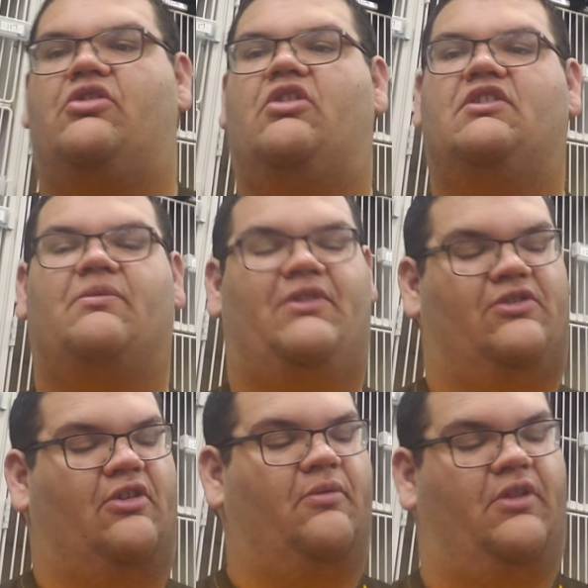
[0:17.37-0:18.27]
Notice that we
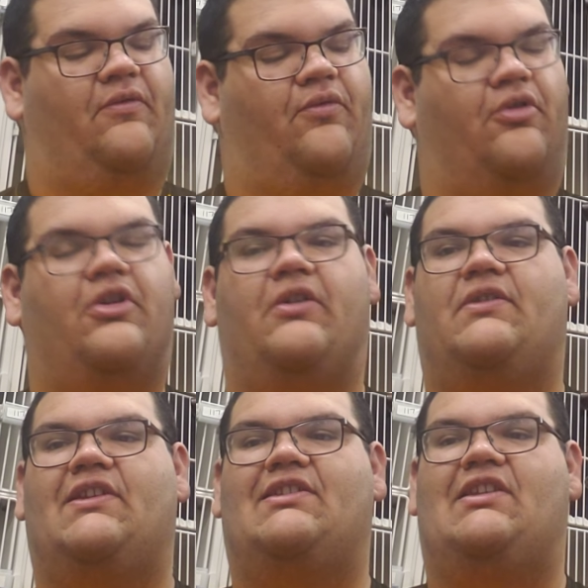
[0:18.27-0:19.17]
start with a 4-note
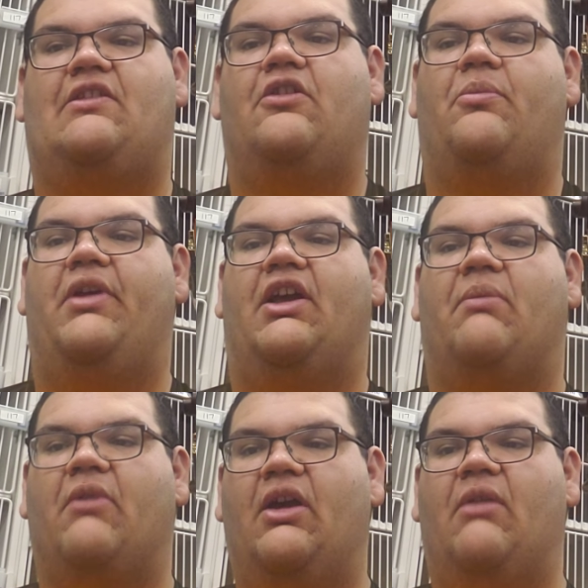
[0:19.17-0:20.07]
16th note
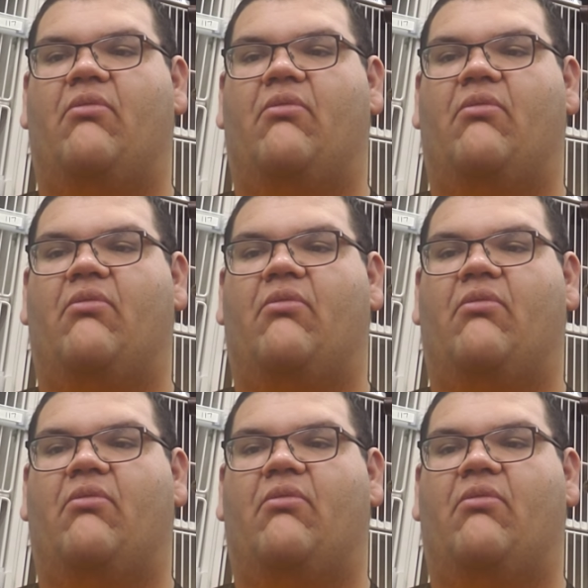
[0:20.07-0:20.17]
pickup,